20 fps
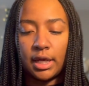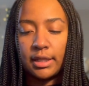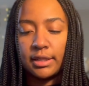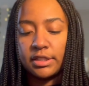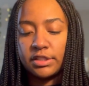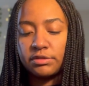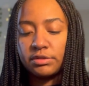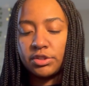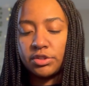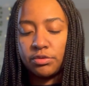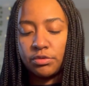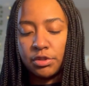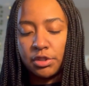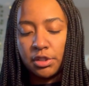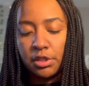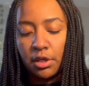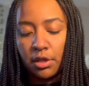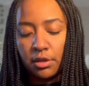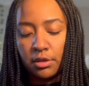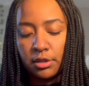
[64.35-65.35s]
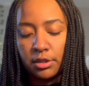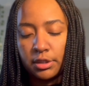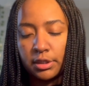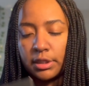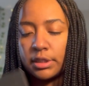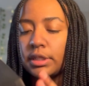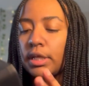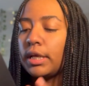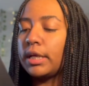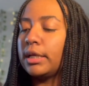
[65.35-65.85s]
this was $20,
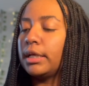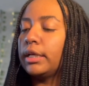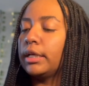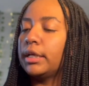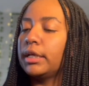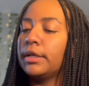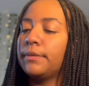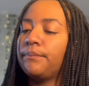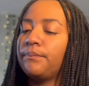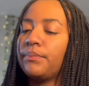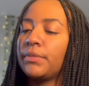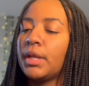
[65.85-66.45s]
and